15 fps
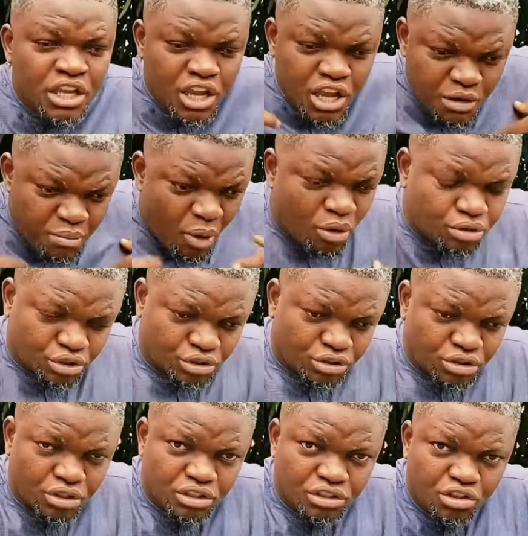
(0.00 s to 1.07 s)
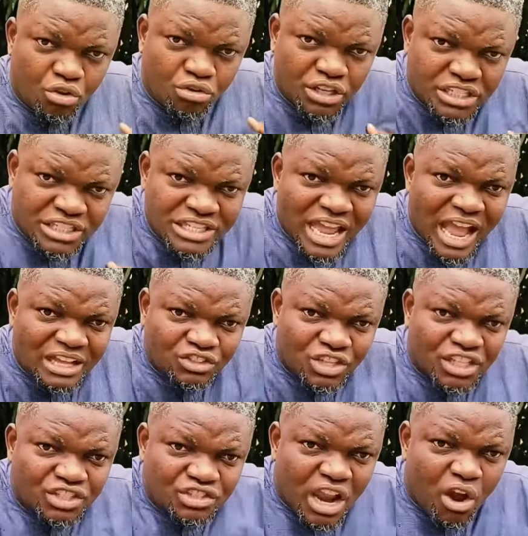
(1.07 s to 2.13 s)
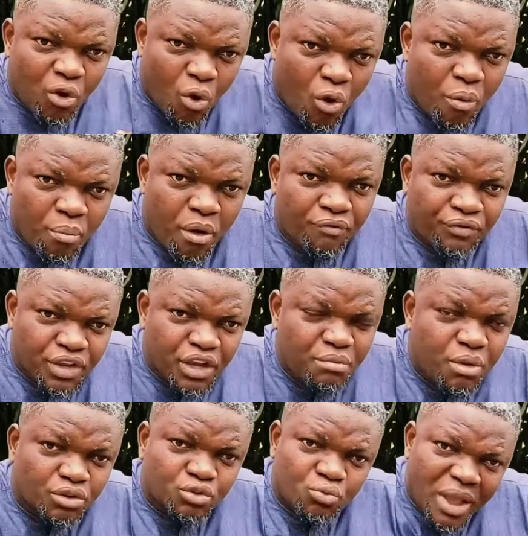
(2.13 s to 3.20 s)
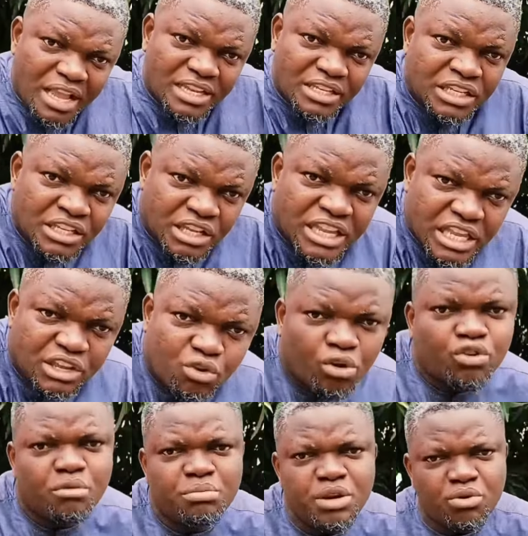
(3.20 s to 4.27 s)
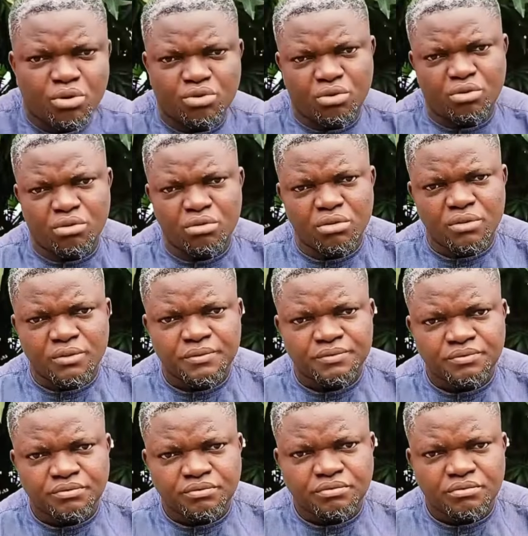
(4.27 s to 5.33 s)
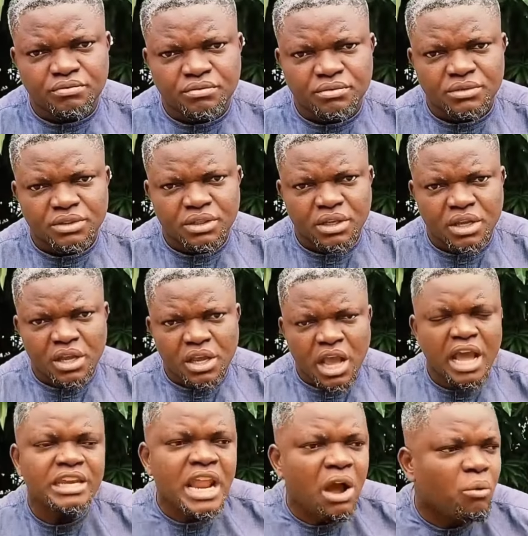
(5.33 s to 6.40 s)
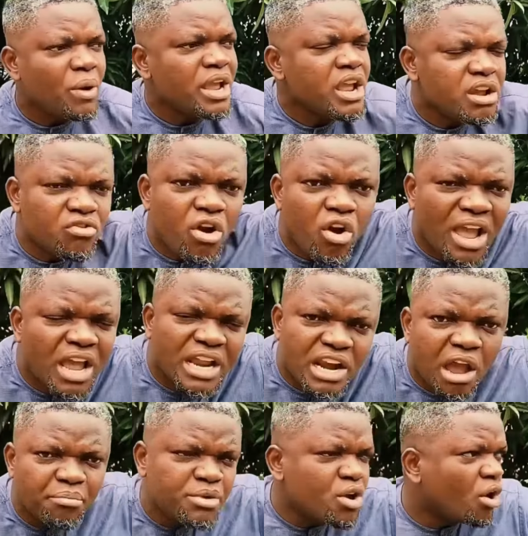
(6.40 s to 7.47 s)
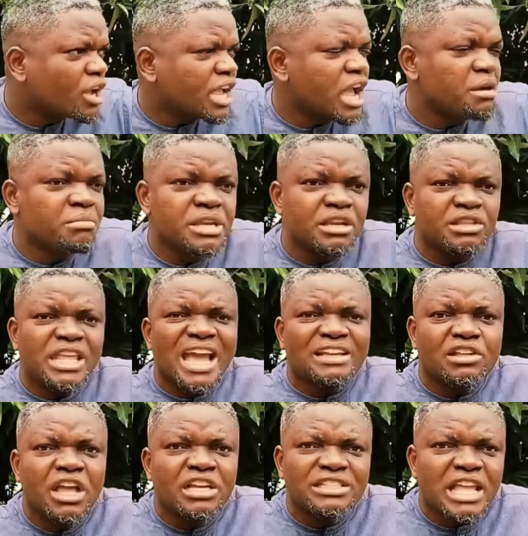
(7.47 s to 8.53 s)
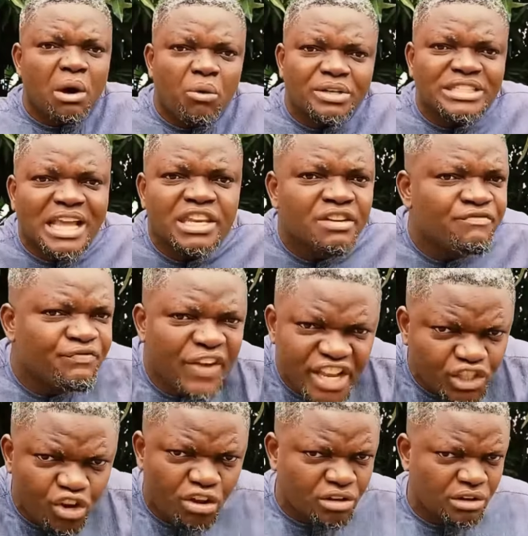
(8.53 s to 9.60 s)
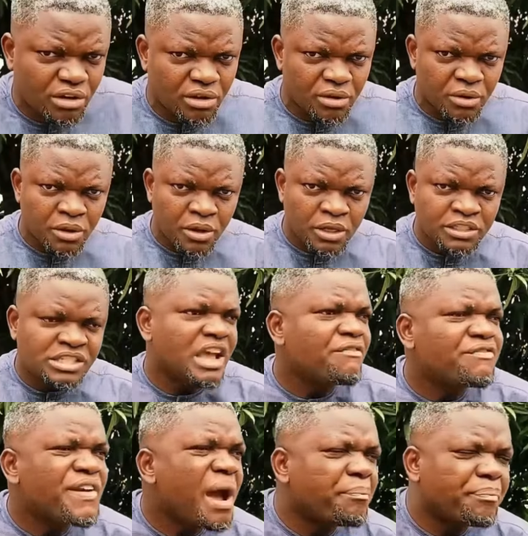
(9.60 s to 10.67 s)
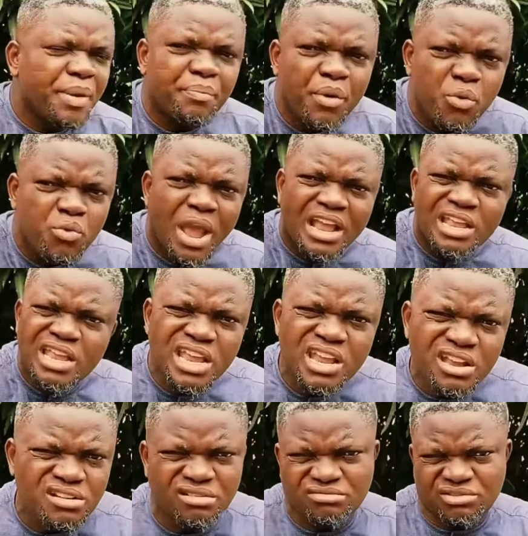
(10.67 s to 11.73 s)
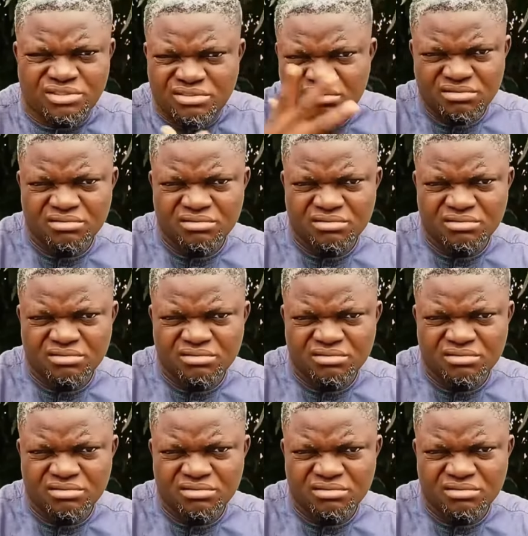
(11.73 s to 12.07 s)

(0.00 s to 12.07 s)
Igbos, the original ancestral home of Igbos, were in Igodomigodo. And now when Ramiro came here, there was an invasion. Several people were killed.